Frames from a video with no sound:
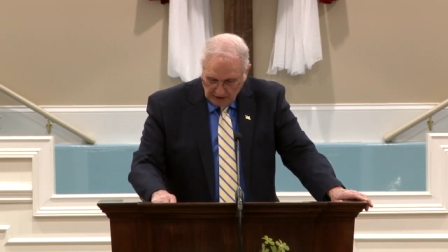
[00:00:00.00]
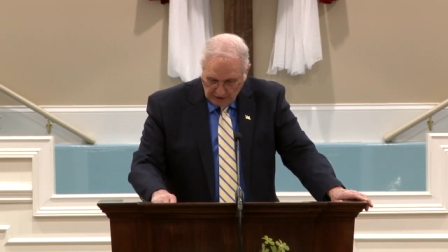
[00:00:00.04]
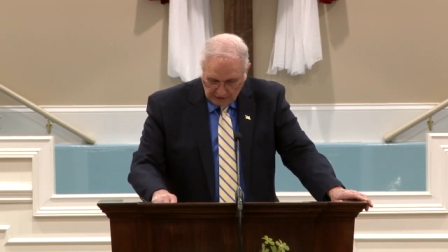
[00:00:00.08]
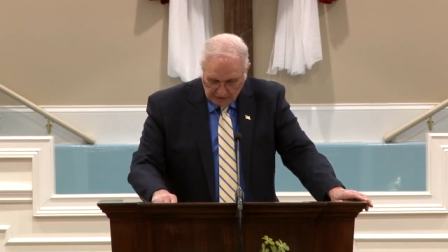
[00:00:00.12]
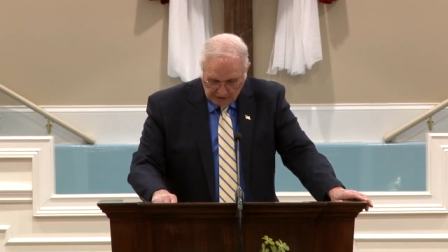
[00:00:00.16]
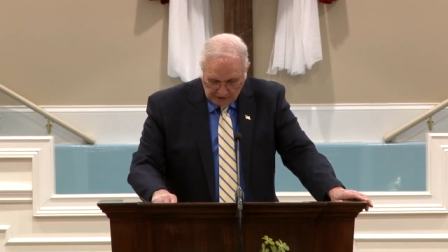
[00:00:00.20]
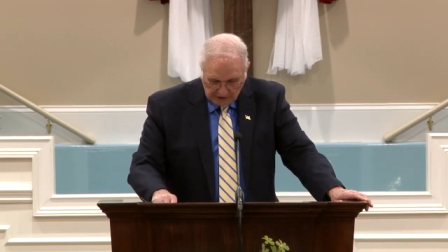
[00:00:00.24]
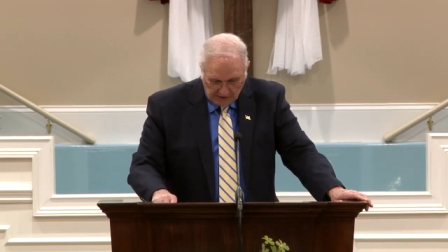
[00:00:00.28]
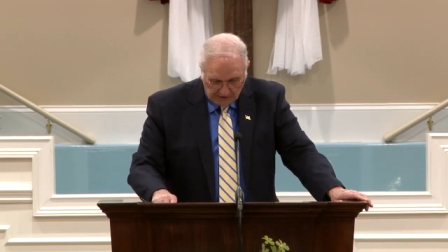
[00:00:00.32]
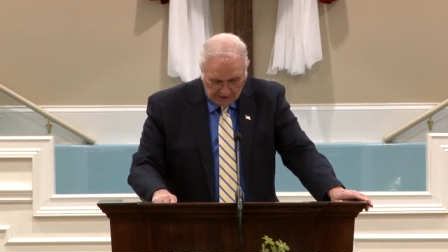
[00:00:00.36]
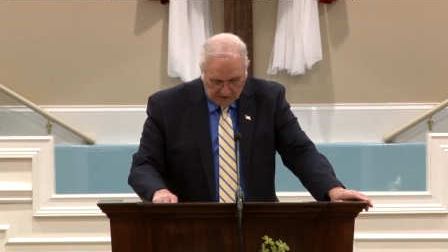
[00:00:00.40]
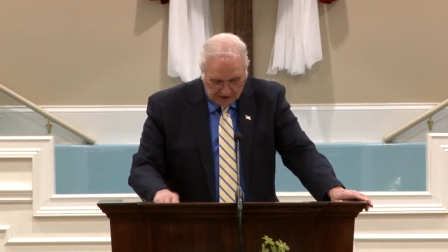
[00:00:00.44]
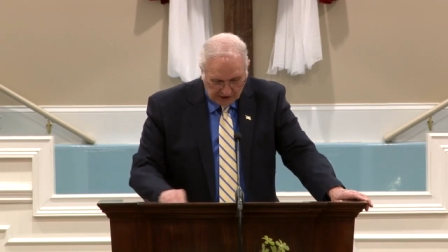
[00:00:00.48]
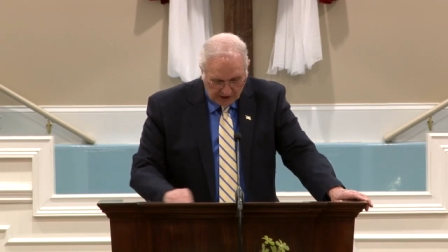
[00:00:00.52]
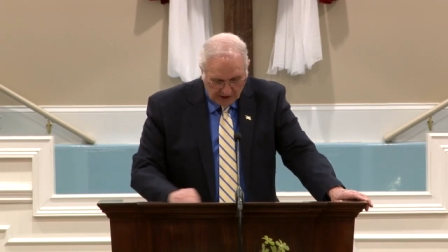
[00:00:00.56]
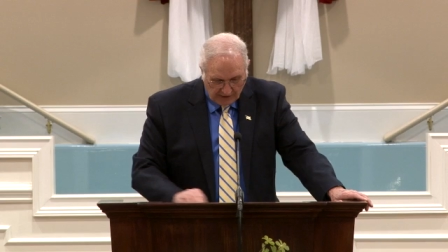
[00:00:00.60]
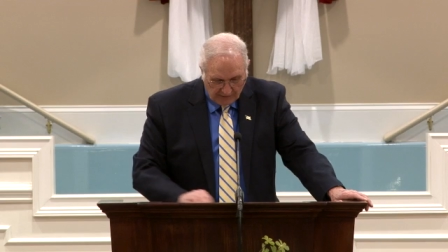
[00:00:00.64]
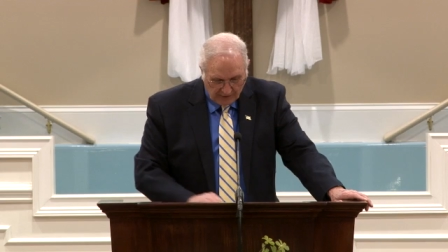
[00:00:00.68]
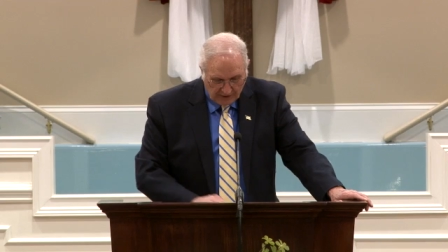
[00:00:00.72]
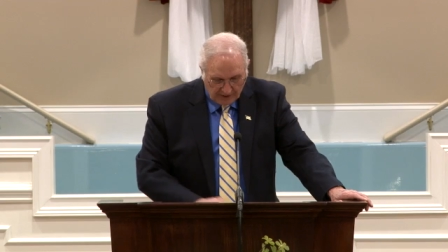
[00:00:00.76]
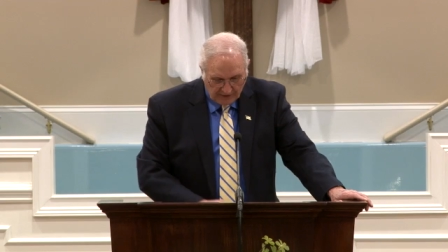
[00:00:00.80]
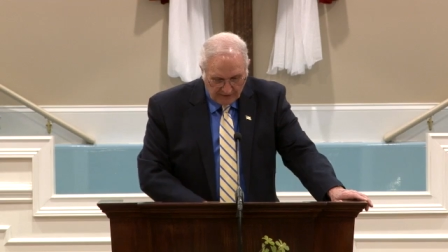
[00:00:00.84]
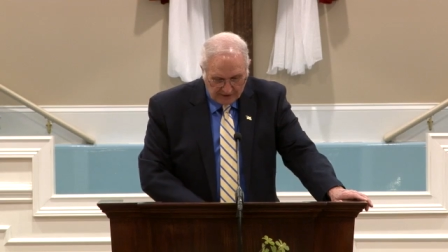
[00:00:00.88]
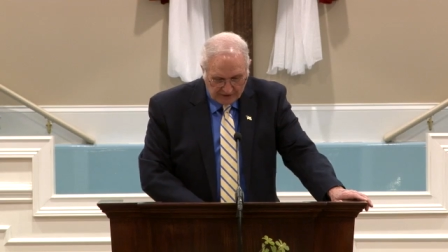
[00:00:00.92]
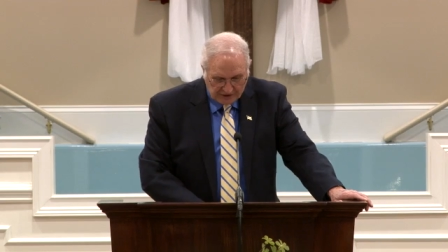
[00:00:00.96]
You see, the
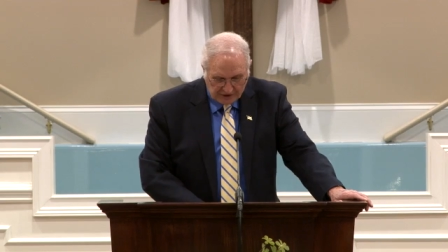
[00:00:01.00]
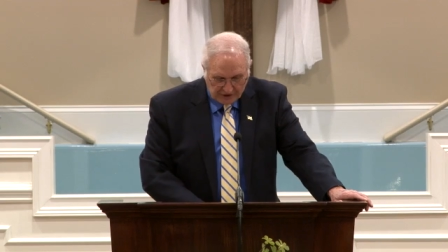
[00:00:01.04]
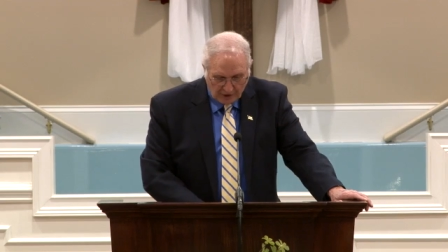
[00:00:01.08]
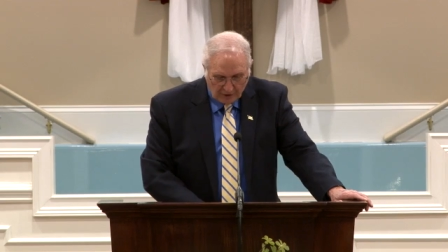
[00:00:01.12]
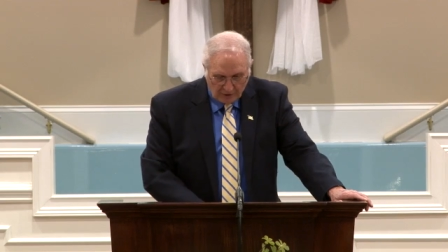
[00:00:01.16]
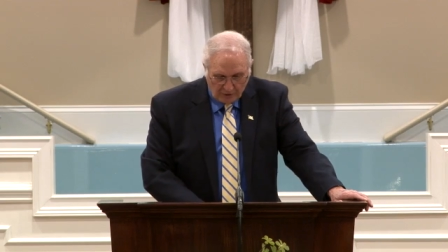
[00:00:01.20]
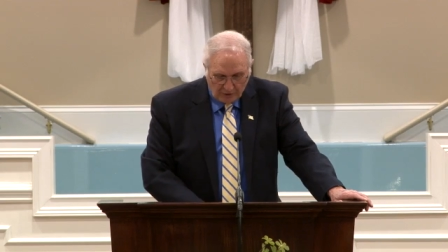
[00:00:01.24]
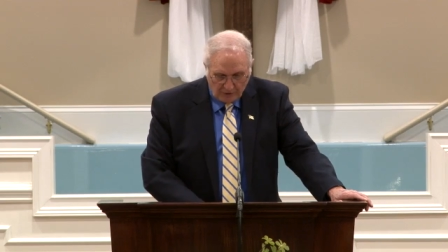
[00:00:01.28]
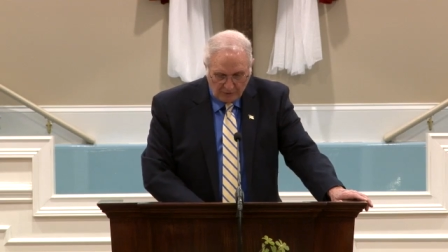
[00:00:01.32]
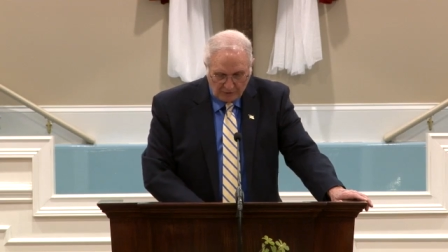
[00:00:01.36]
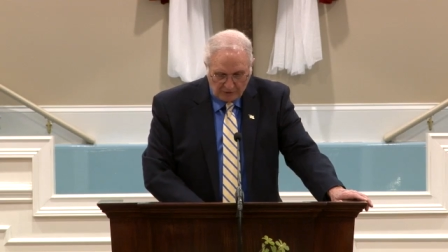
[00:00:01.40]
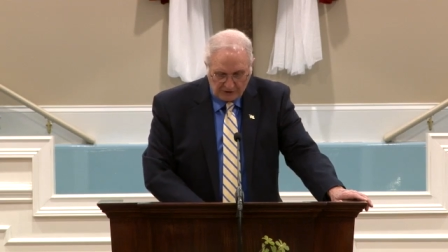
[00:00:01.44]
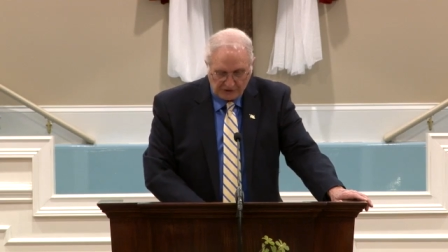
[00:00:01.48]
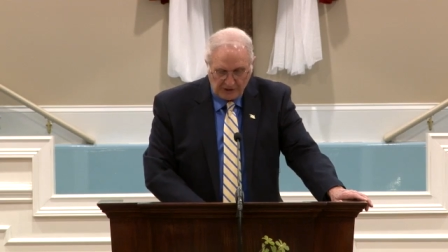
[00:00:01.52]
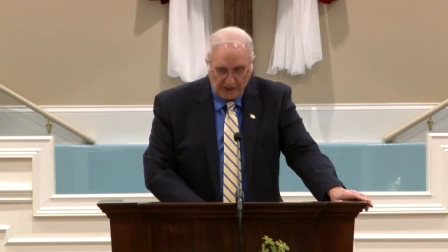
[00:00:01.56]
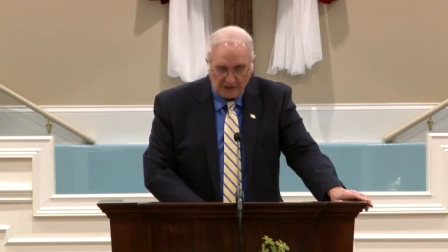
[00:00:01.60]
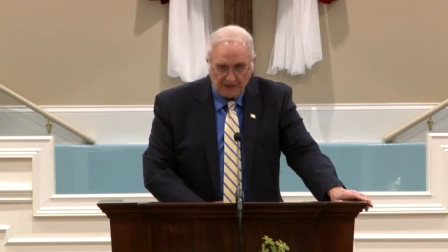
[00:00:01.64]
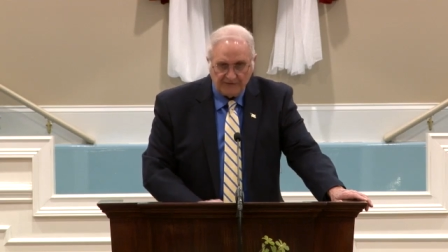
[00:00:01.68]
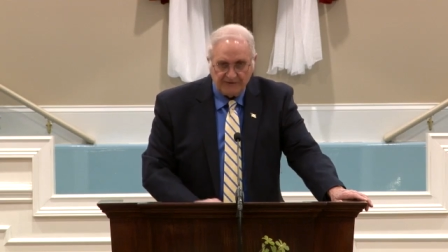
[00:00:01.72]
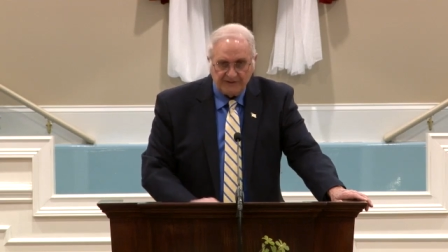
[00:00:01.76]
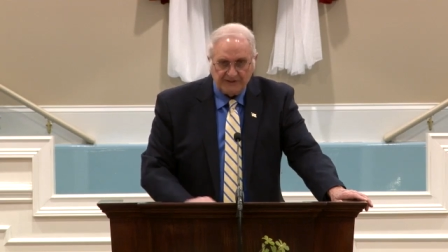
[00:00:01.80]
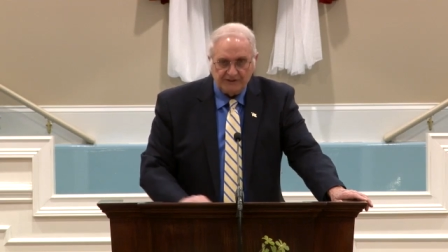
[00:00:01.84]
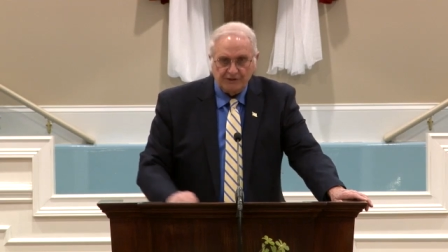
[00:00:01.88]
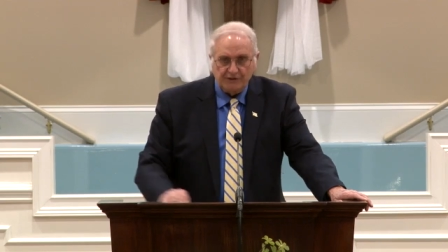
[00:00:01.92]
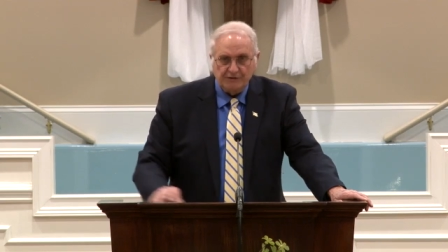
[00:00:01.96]
suffering of the soul was not
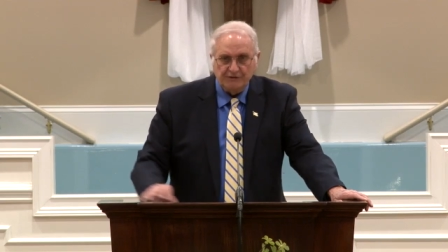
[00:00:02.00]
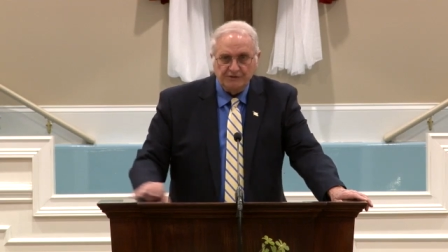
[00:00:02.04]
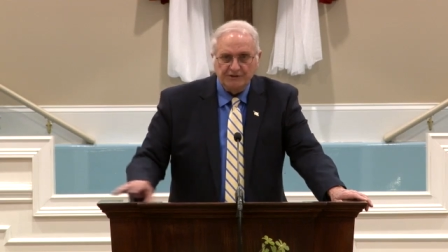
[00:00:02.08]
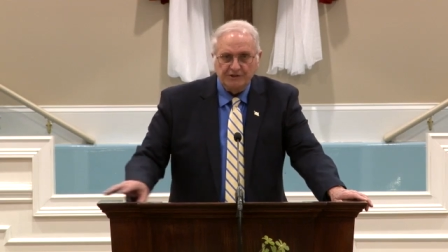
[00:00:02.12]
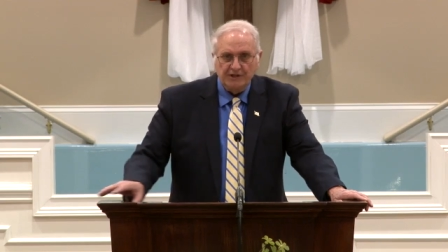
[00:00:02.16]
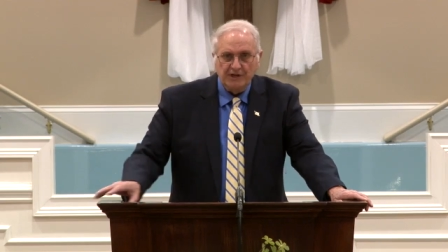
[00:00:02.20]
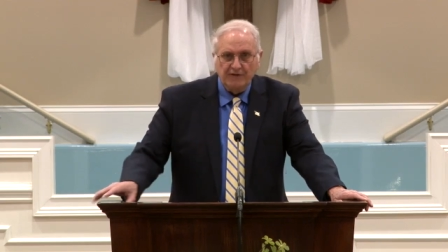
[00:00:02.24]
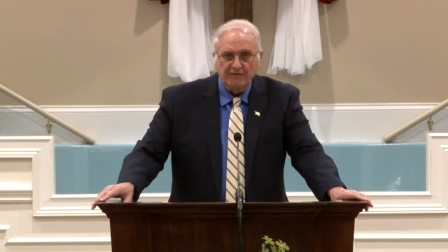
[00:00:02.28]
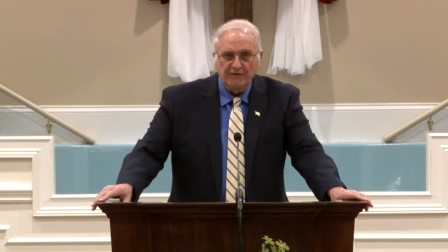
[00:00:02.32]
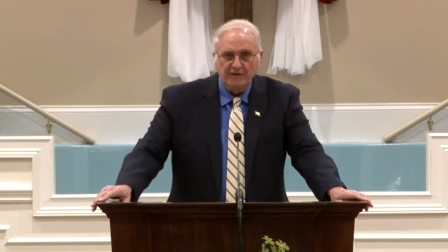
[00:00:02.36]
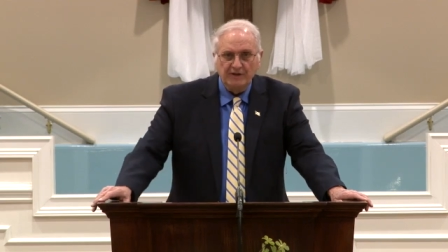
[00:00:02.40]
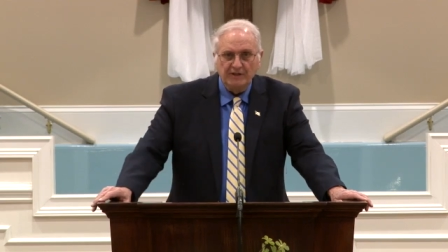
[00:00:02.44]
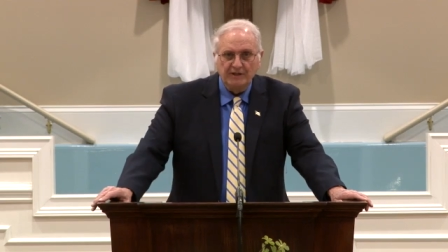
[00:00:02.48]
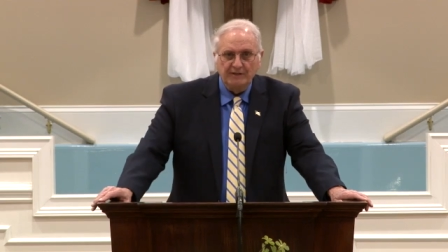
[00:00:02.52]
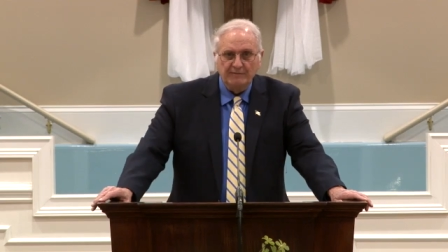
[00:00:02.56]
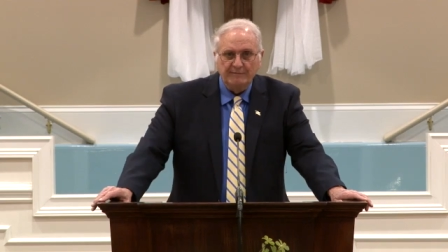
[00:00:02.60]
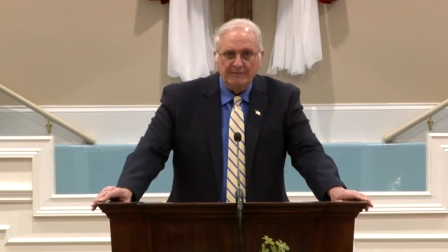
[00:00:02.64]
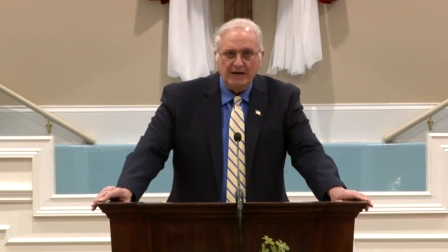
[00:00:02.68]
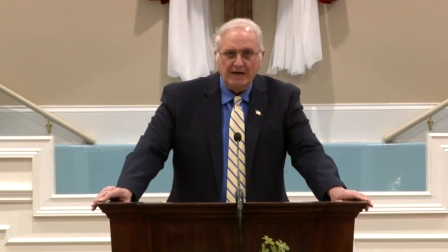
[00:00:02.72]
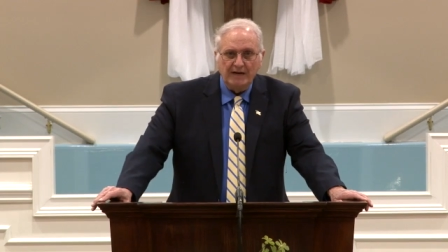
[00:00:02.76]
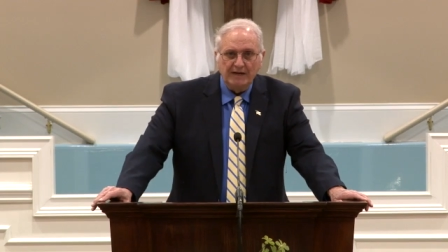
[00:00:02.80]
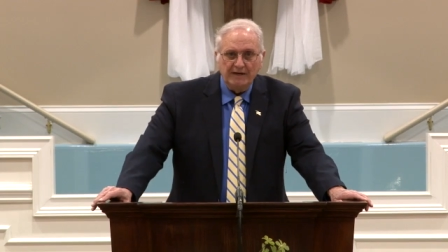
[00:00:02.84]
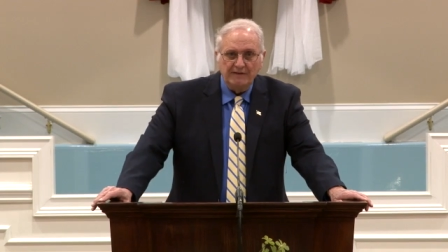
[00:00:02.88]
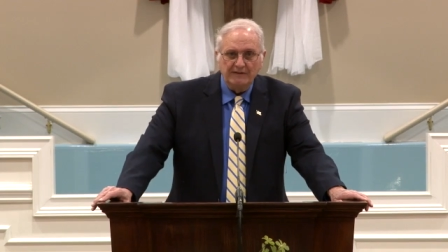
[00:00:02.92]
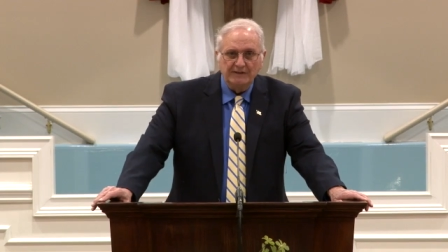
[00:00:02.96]
a physical suffering of the
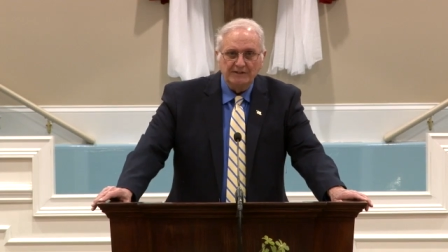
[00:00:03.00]
body.